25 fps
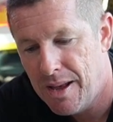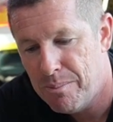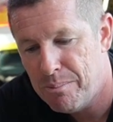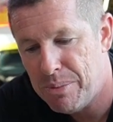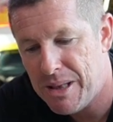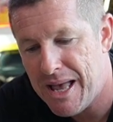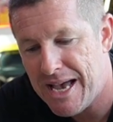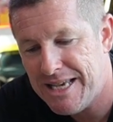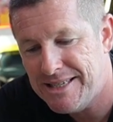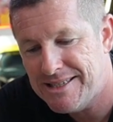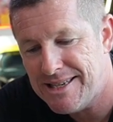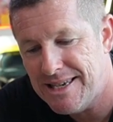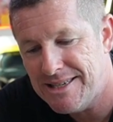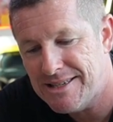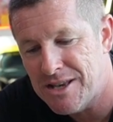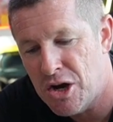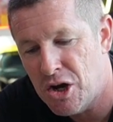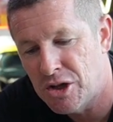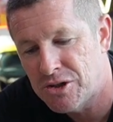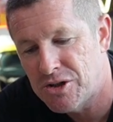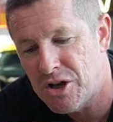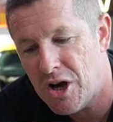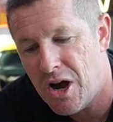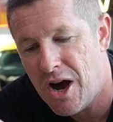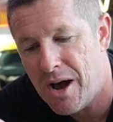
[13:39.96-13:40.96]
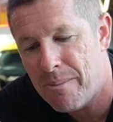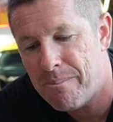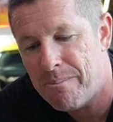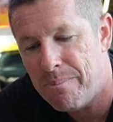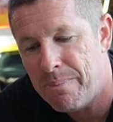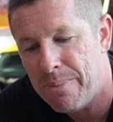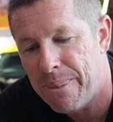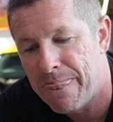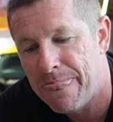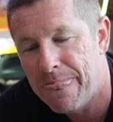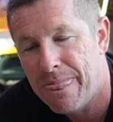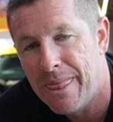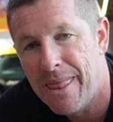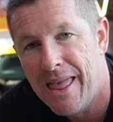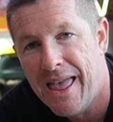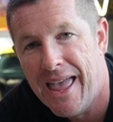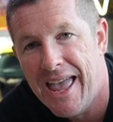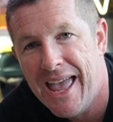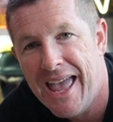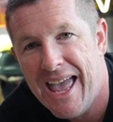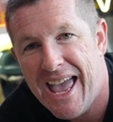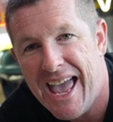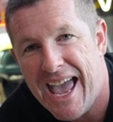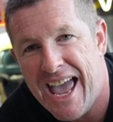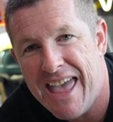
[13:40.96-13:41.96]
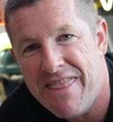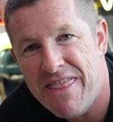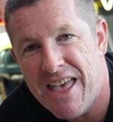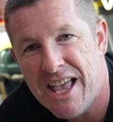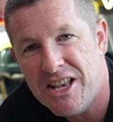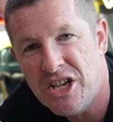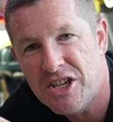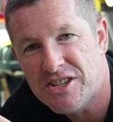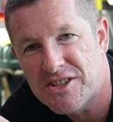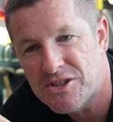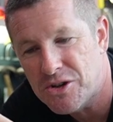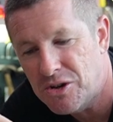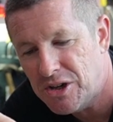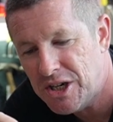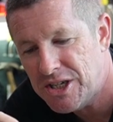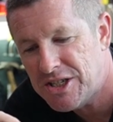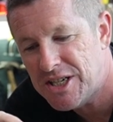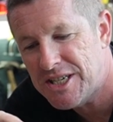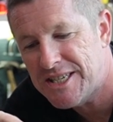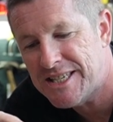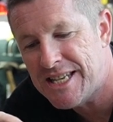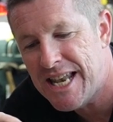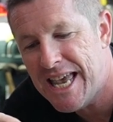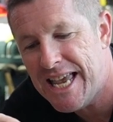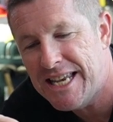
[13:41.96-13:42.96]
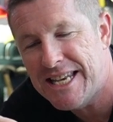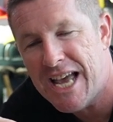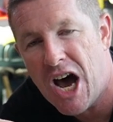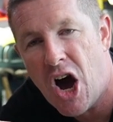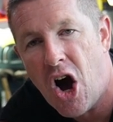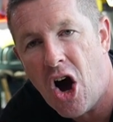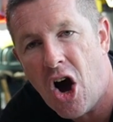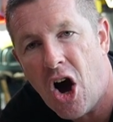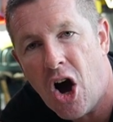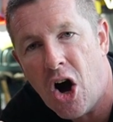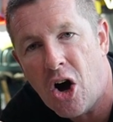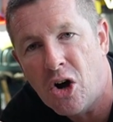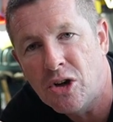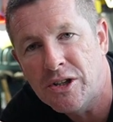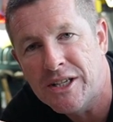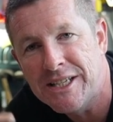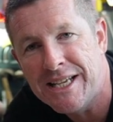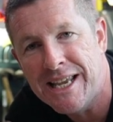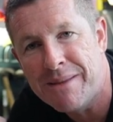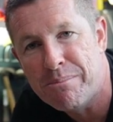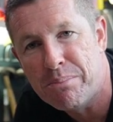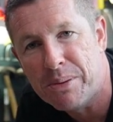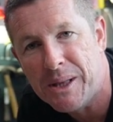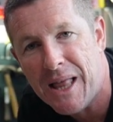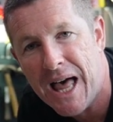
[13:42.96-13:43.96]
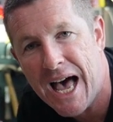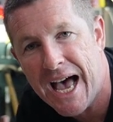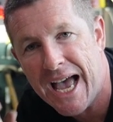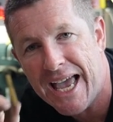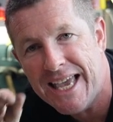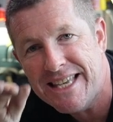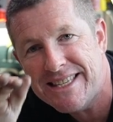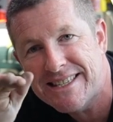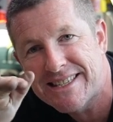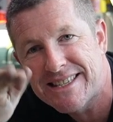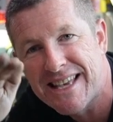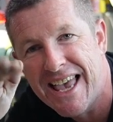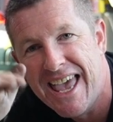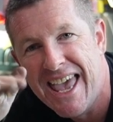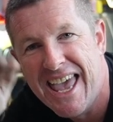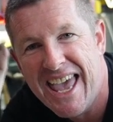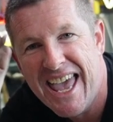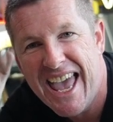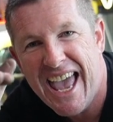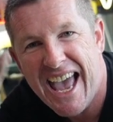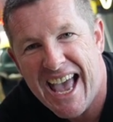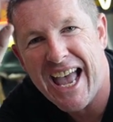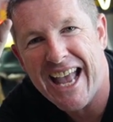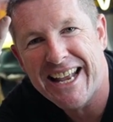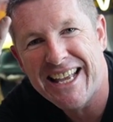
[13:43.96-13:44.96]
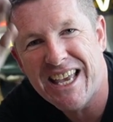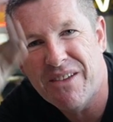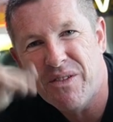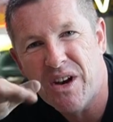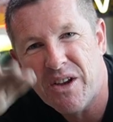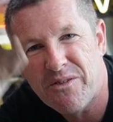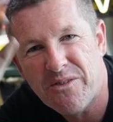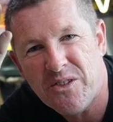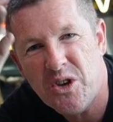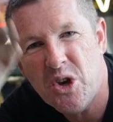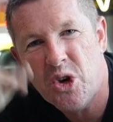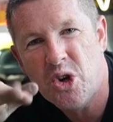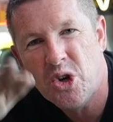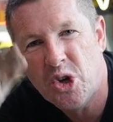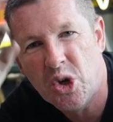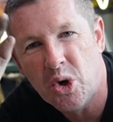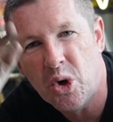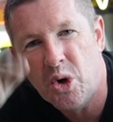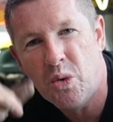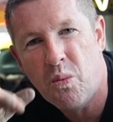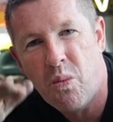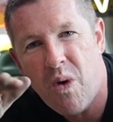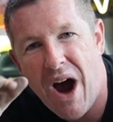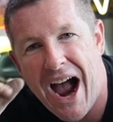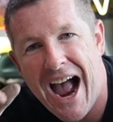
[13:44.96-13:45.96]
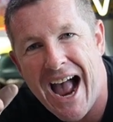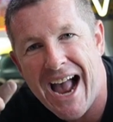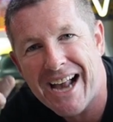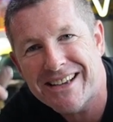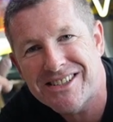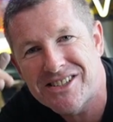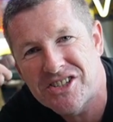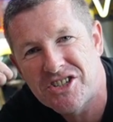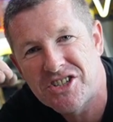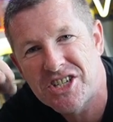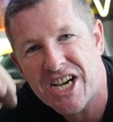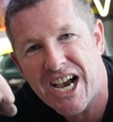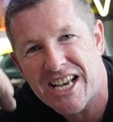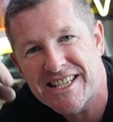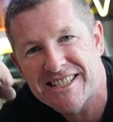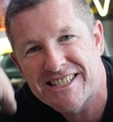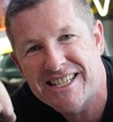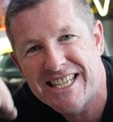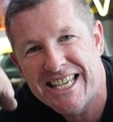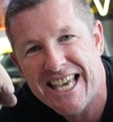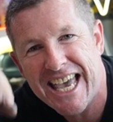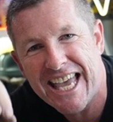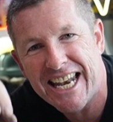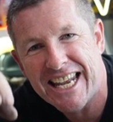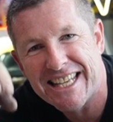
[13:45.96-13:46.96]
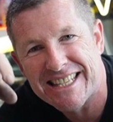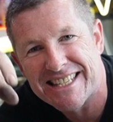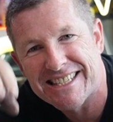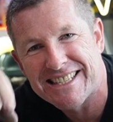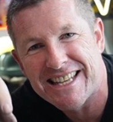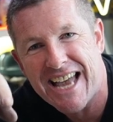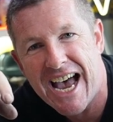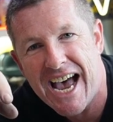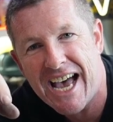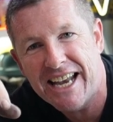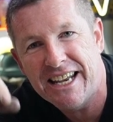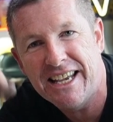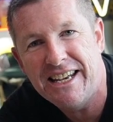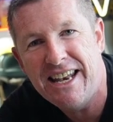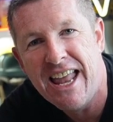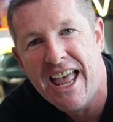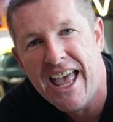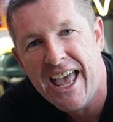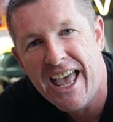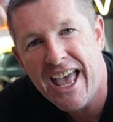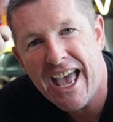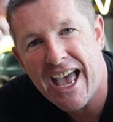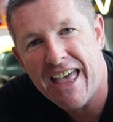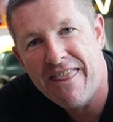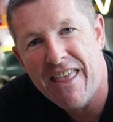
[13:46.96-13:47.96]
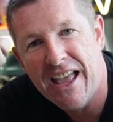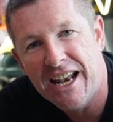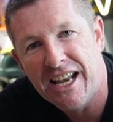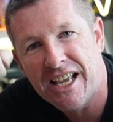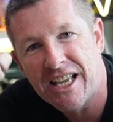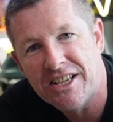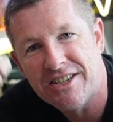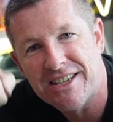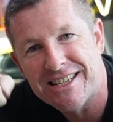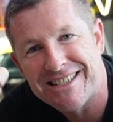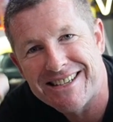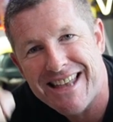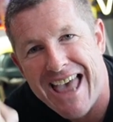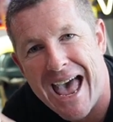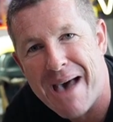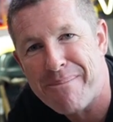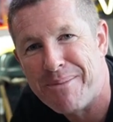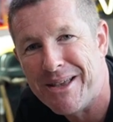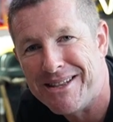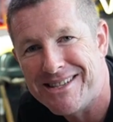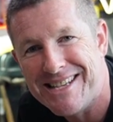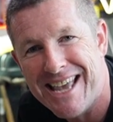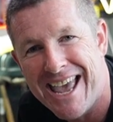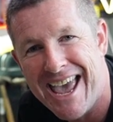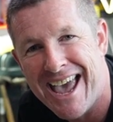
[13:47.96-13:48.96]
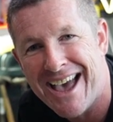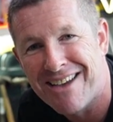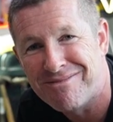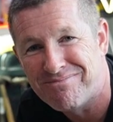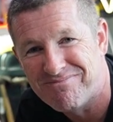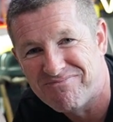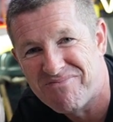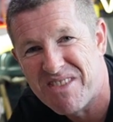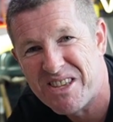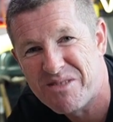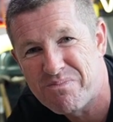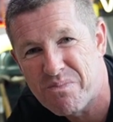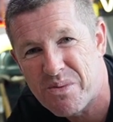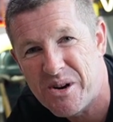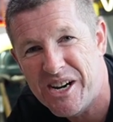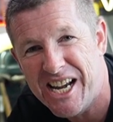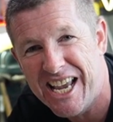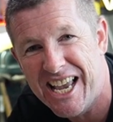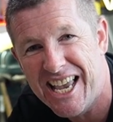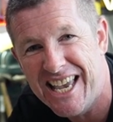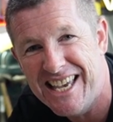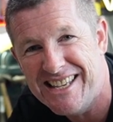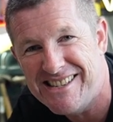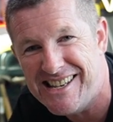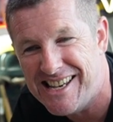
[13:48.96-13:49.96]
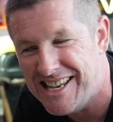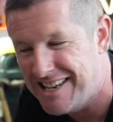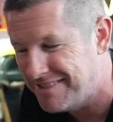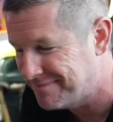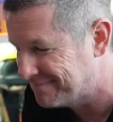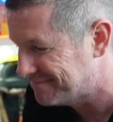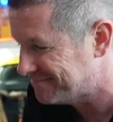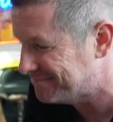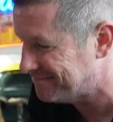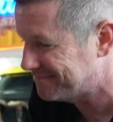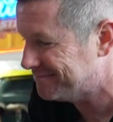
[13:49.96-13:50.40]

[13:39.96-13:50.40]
Place this on top, and then you sort of just need to hold it in place and give it a few good whacks just to get it started, and then you can just tap it down. It's pretty easy.